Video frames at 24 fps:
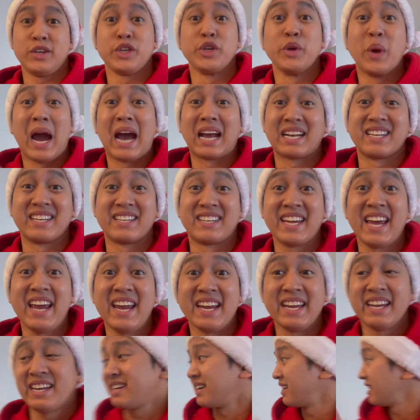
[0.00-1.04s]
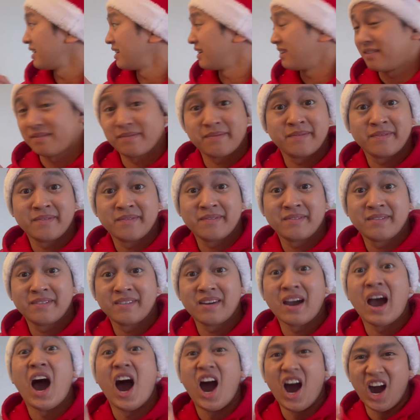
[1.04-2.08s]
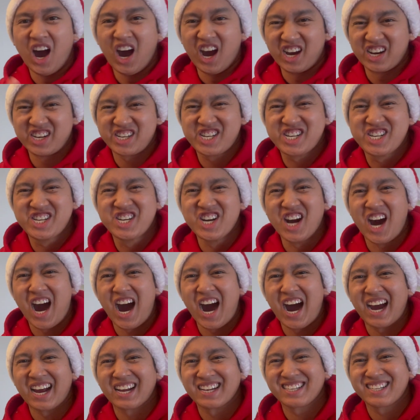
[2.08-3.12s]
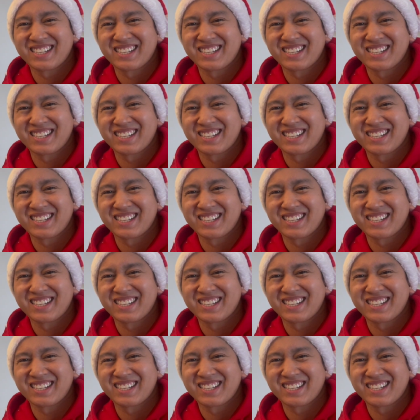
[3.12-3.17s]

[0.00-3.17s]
you had to take a shot.